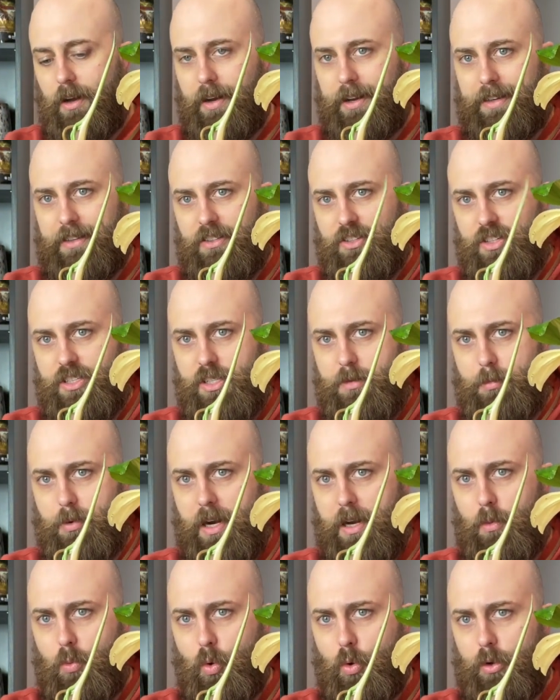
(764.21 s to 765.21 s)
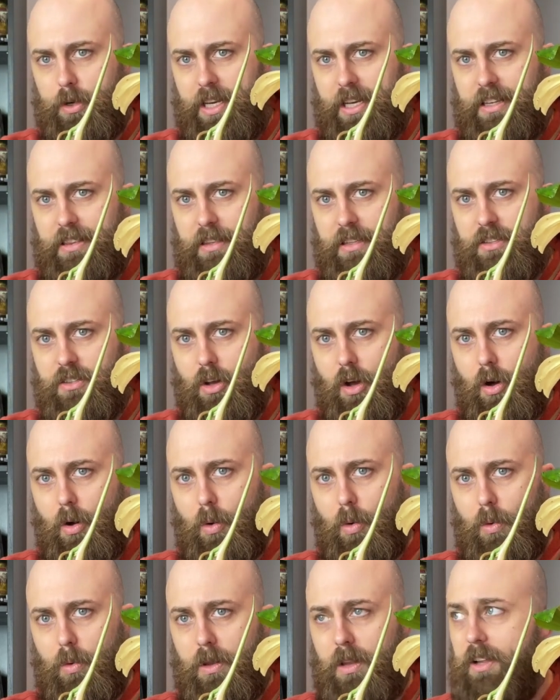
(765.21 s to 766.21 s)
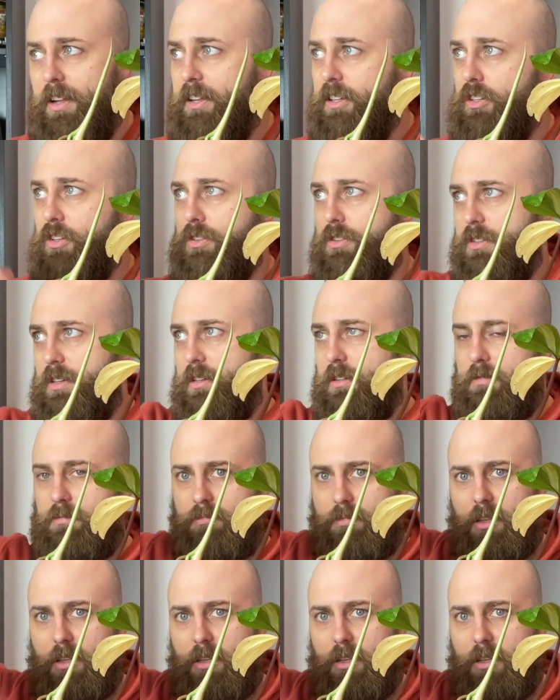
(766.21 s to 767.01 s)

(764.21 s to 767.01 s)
I can just spray water in this hole using,